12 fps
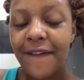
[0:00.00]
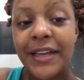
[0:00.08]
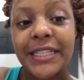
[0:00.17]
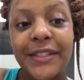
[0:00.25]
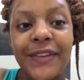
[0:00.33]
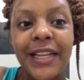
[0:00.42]

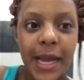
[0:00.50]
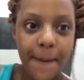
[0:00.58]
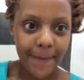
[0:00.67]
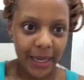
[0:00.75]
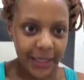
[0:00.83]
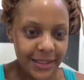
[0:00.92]
Face feeling
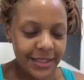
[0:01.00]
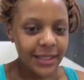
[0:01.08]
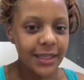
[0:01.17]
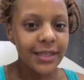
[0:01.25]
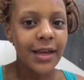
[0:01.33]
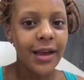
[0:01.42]

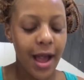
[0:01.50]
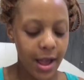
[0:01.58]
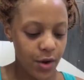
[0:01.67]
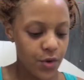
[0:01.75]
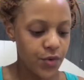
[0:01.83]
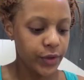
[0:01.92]
amazing.
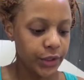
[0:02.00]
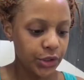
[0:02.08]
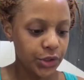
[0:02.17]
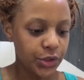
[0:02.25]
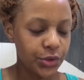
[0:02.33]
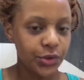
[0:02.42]
I
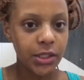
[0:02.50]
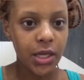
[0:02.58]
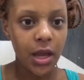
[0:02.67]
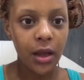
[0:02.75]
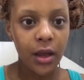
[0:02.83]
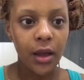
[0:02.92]
always
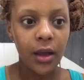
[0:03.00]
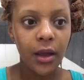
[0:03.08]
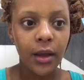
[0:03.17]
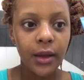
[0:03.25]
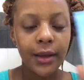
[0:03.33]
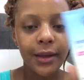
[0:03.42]
use
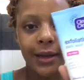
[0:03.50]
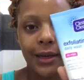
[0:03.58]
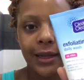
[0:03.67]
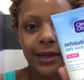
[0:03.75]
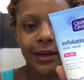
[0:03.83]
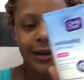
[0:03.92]

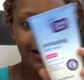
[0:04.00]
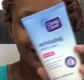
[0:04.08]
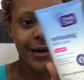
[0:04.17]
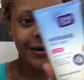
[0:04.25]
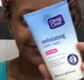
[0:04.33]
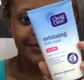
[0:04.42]
Clean and Clear.